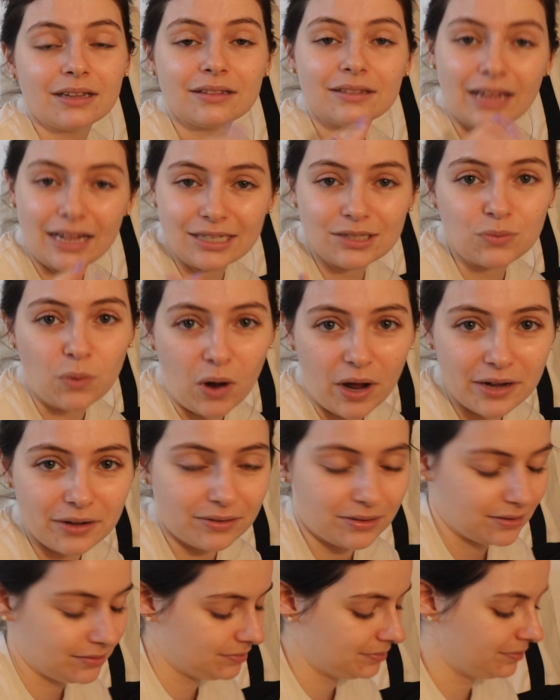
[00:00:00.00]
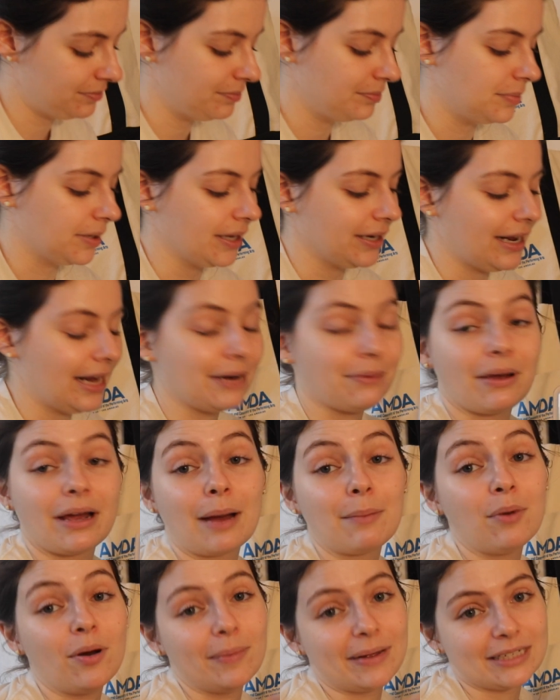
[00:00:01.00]
That's wild. But anyway,
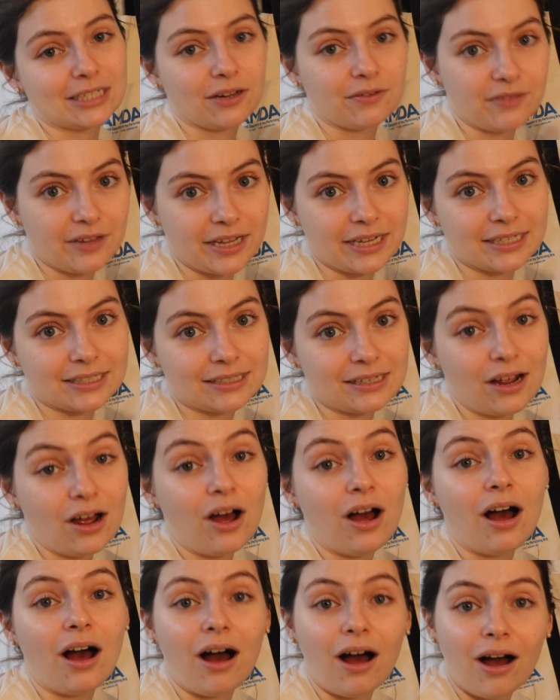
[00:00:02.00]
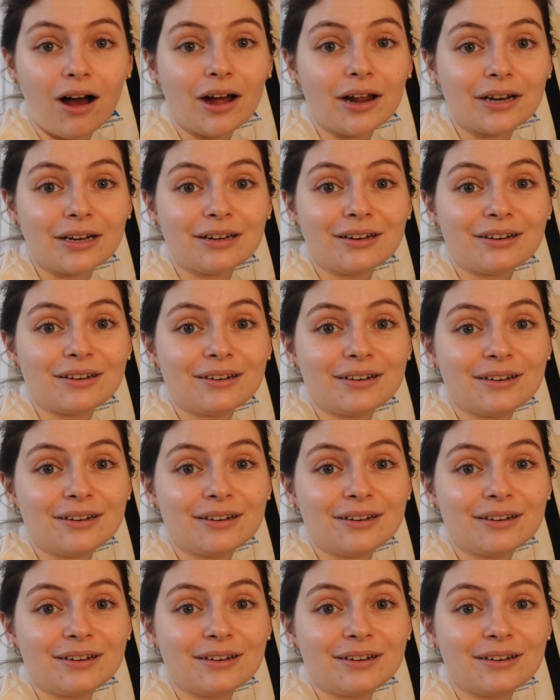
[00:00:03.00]
I bought myself this on